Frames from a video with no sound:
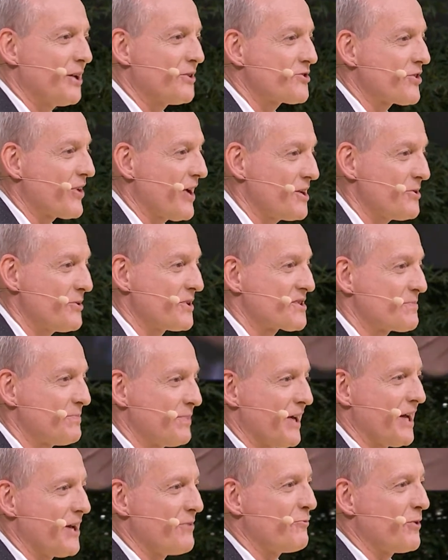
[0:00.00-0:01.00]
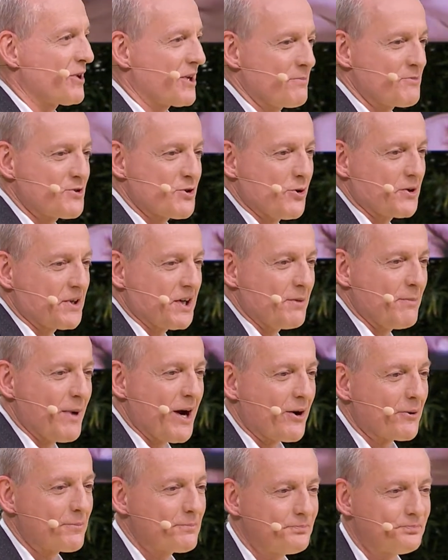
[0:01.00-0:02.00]
I'll try to explain what I'm talking
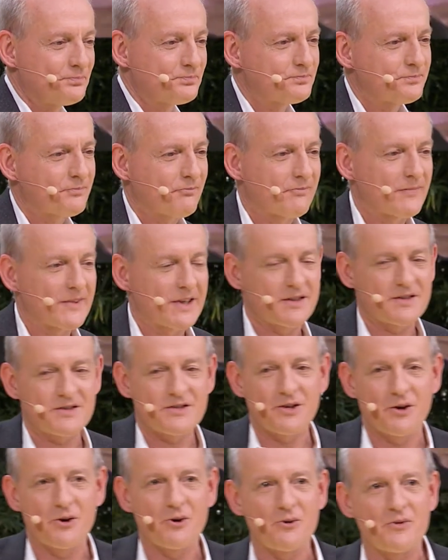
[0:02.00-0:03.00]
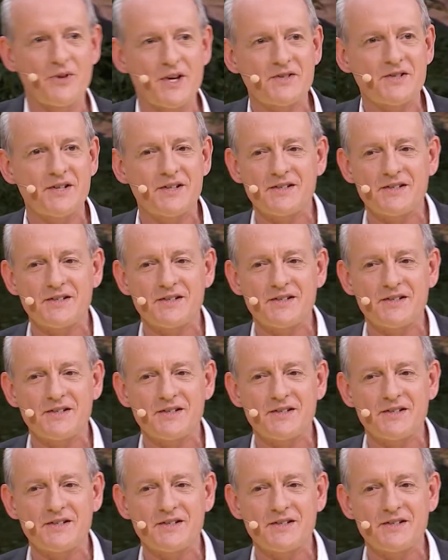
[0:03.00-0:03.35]
about. So this